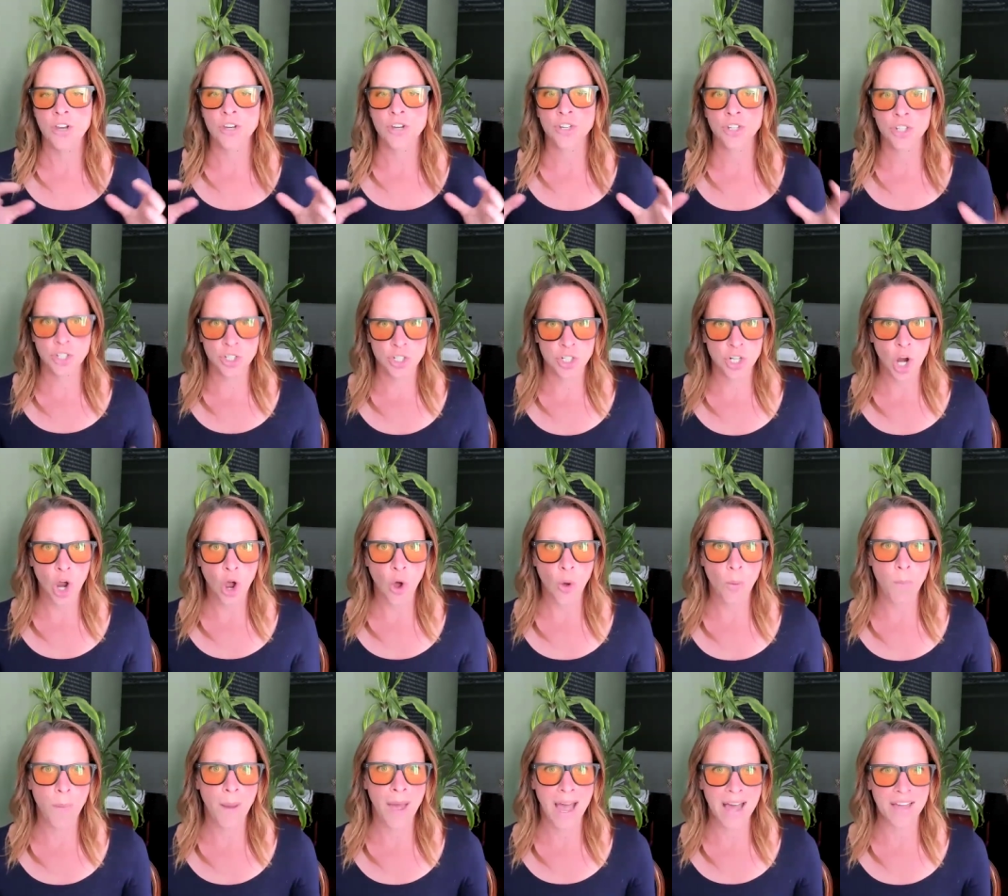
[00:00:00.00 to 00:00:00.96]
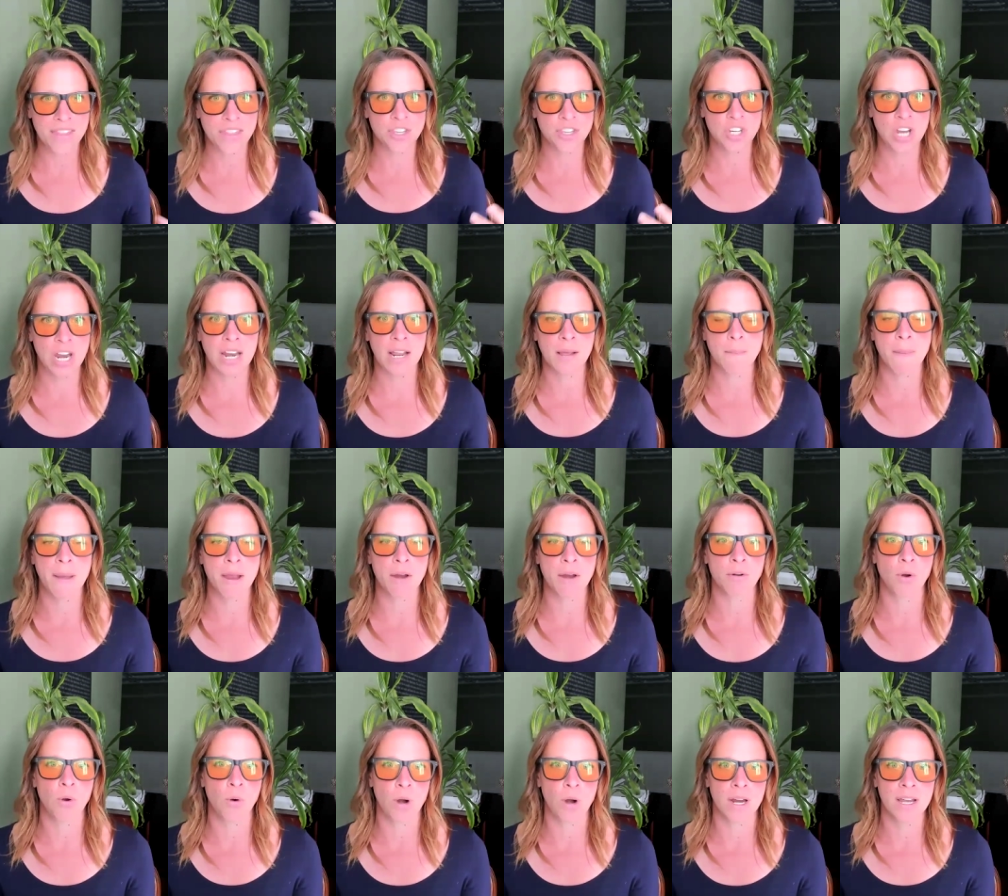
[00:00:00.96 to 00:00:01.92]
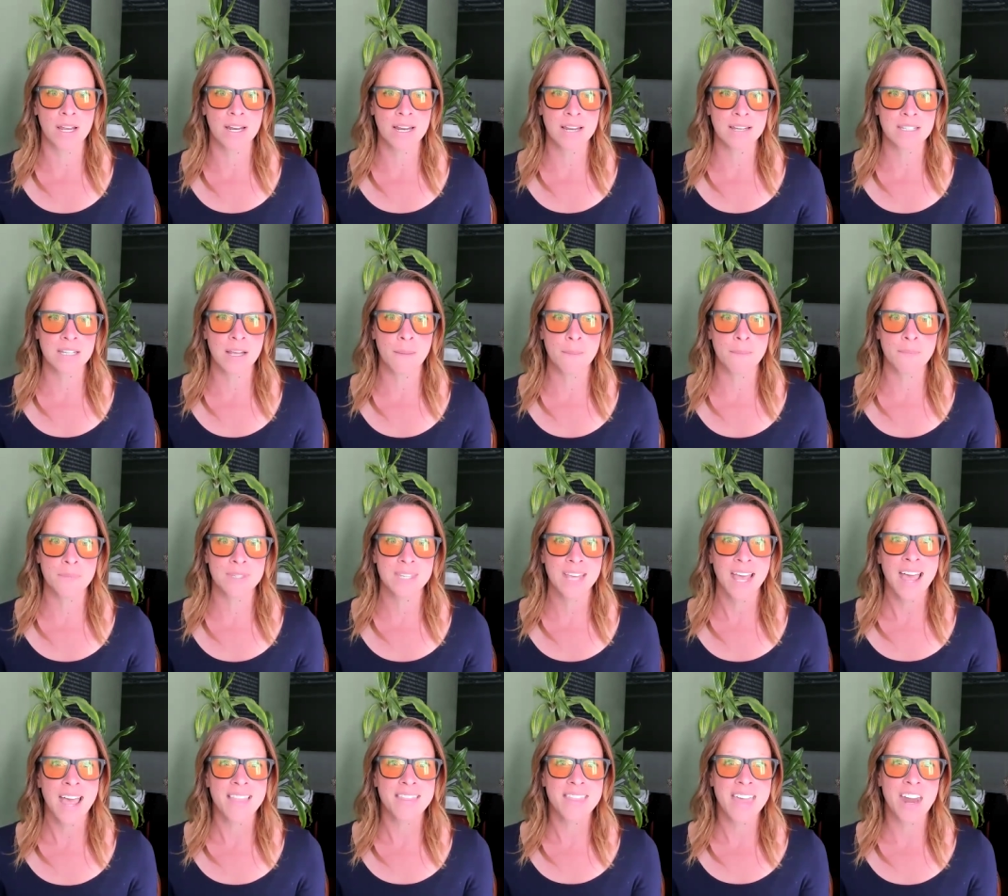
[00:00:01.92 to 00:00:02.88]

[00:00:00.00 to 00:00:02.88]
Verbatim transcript: show pathogenic microorganisms